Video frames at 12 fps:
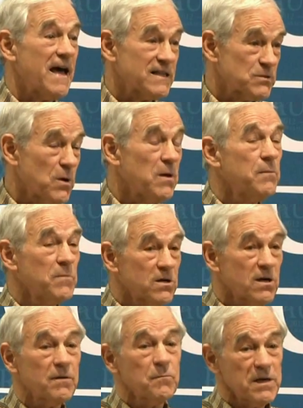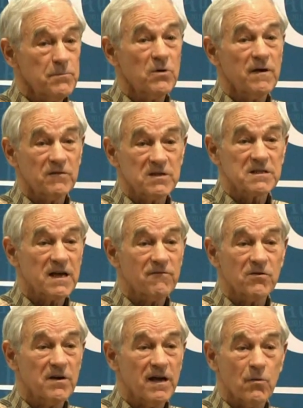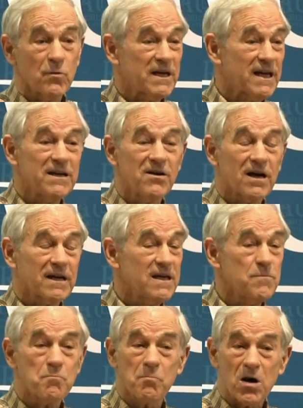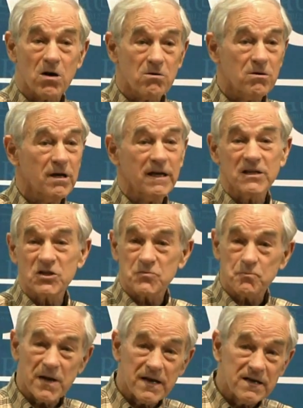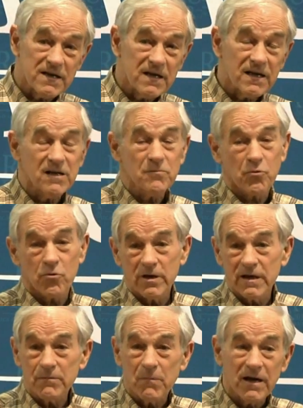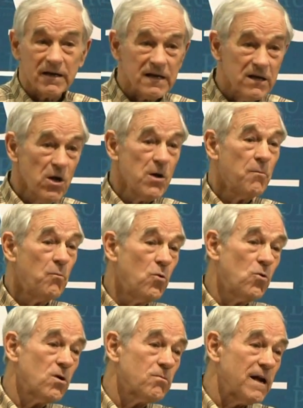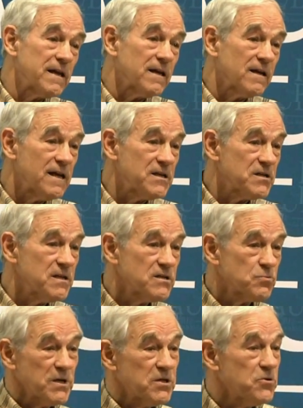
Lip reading: that's what American people have discovered now. We cannot keep borrowing and spending and printing money, more regulations. We